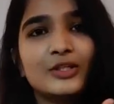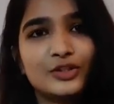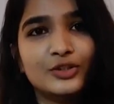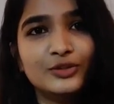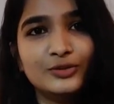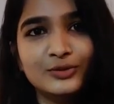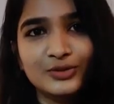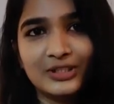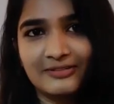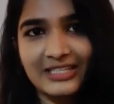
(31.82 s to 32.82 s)

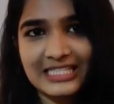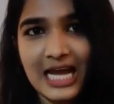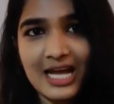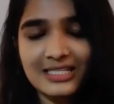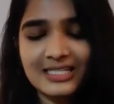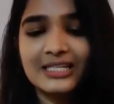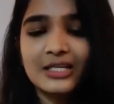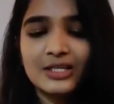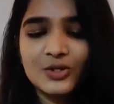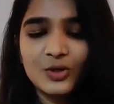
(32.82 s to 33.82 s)
So shall we start?
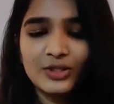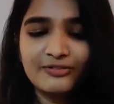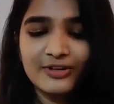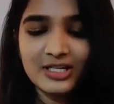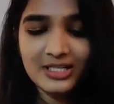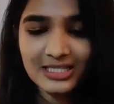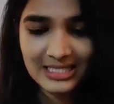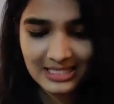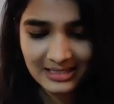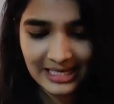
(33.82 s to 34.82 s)
So the
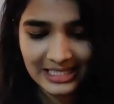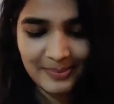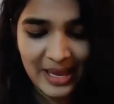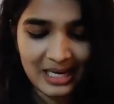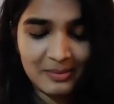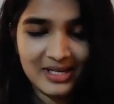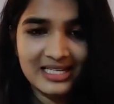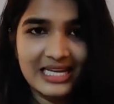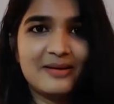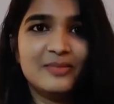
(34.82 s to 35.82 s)
first
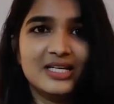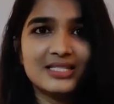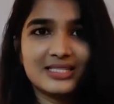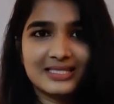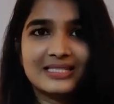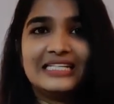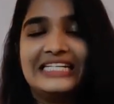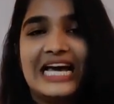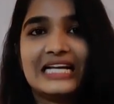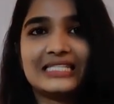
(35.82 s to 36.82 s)
experiment name is
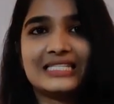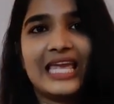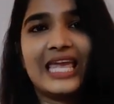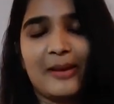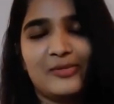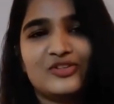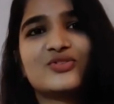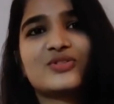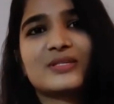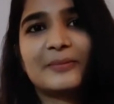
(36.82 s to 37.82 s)
Dancing
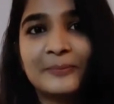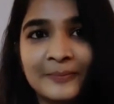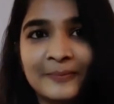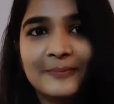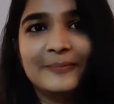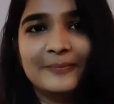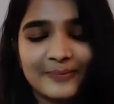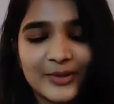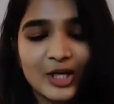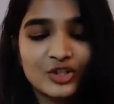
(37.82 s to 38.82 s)
Chemist.
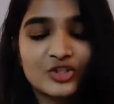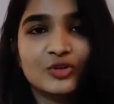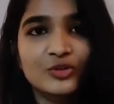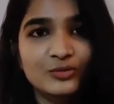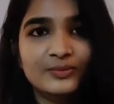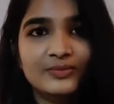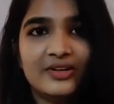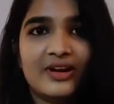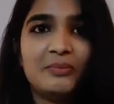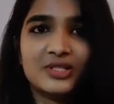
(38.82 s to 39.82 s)
So
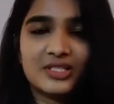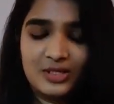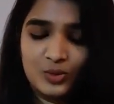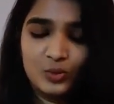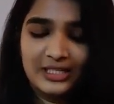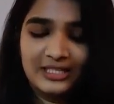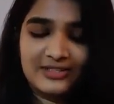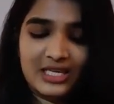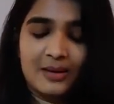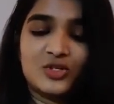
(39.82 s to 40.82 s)
there are person who
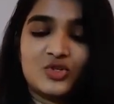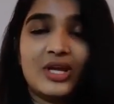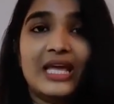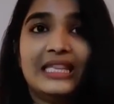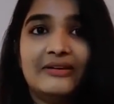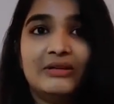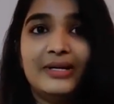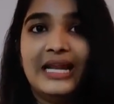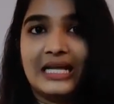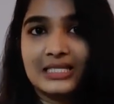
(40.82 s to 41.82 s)
loves chemistry and they will
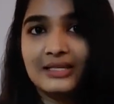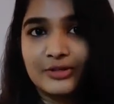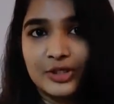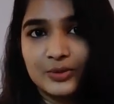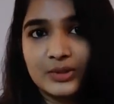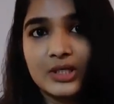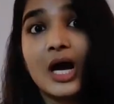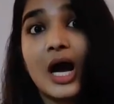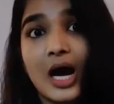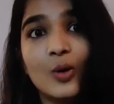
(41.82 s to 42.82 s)
be dancing for you.
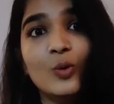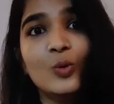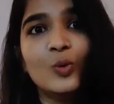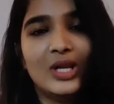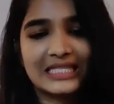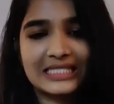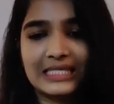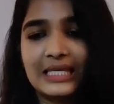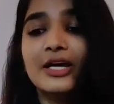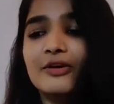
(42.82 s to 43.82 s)
How? Let's
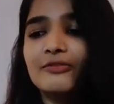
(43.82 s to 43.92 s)
see.